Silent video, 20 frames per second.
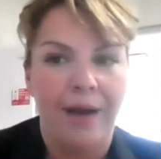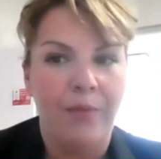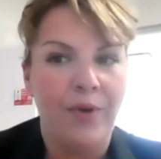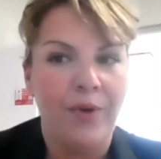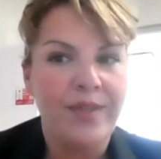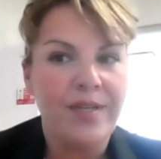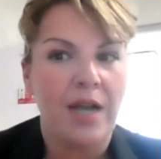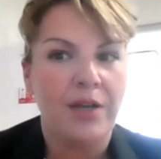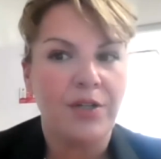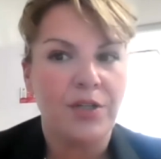
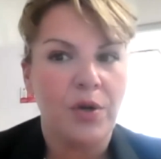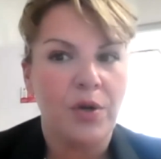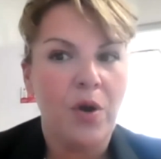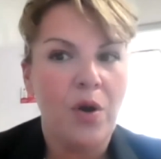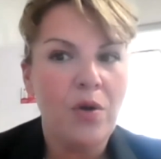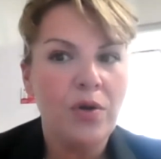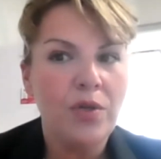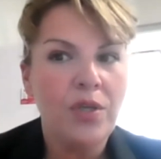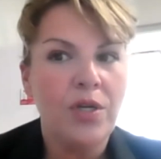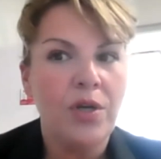With Dr.
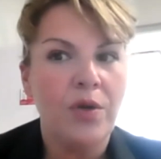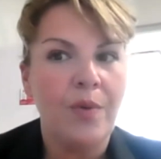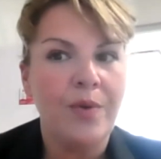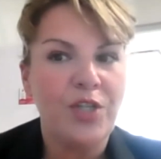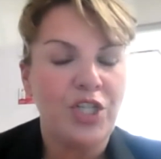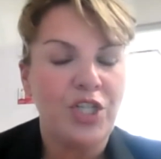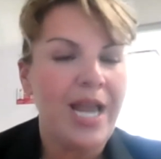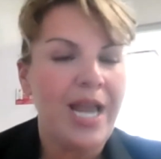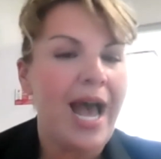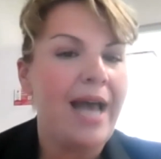Cole,
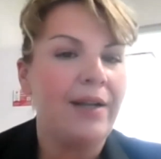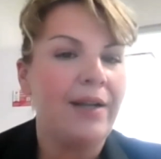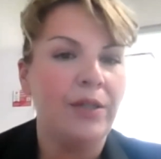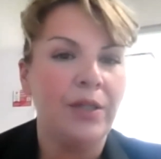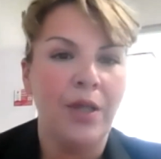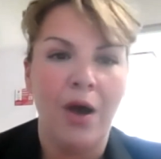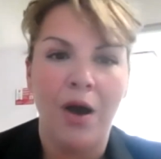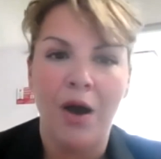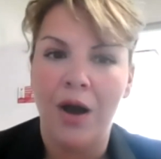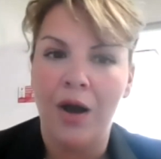she had a
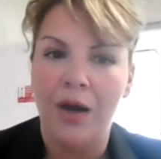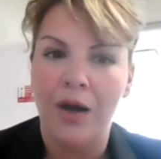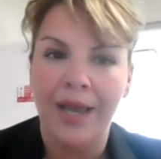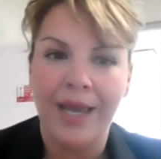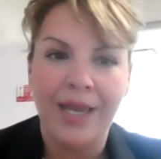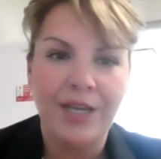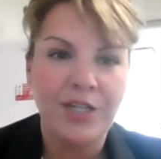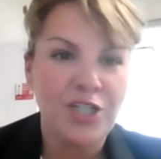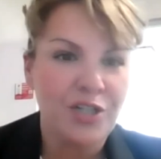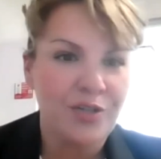long
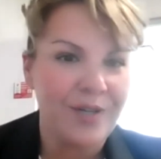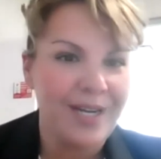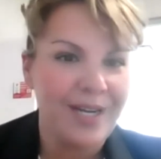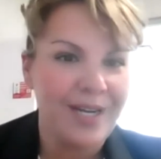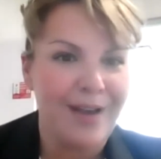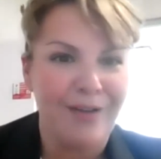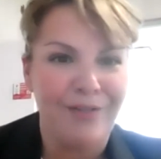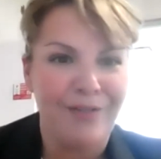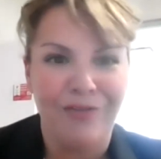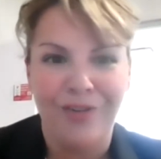history
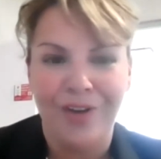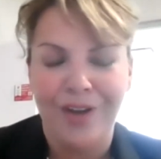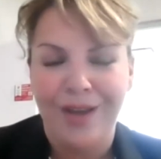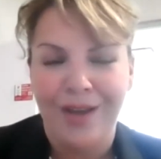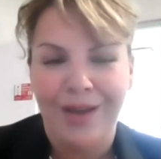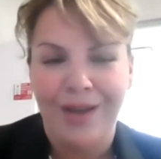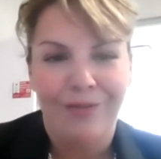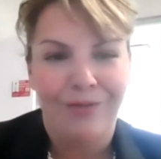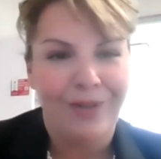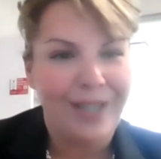of
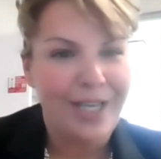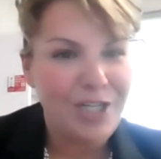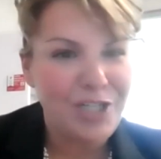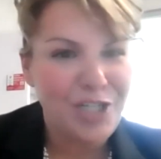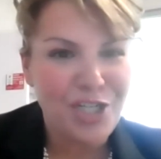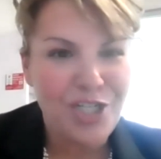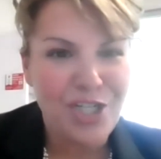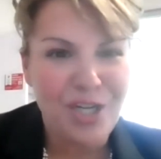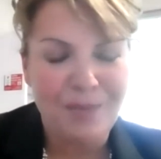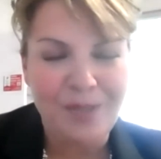
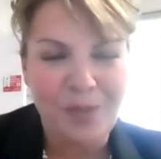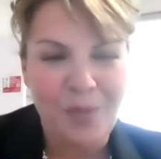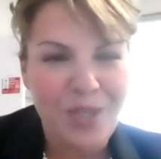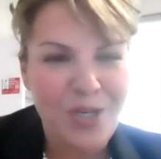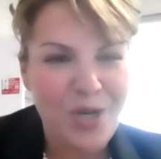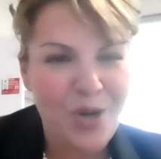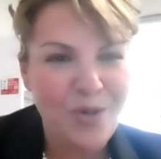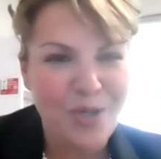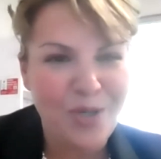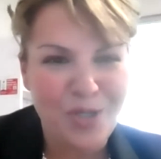relationships with
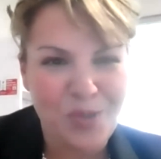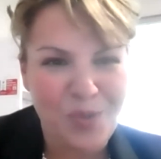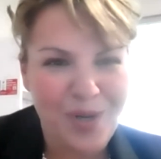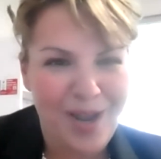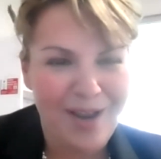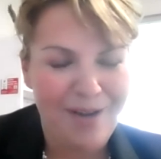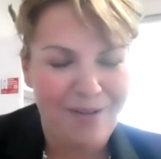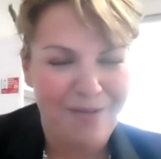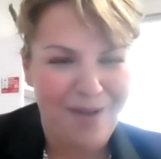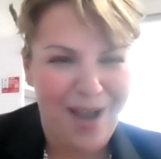donors when
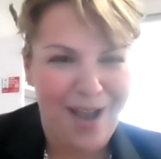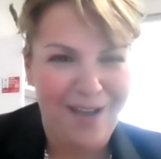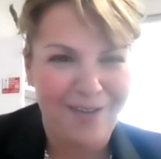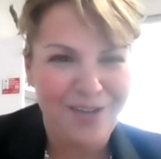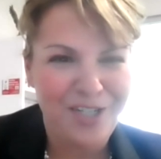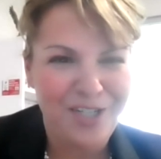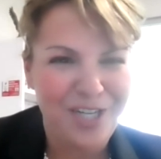I arrived.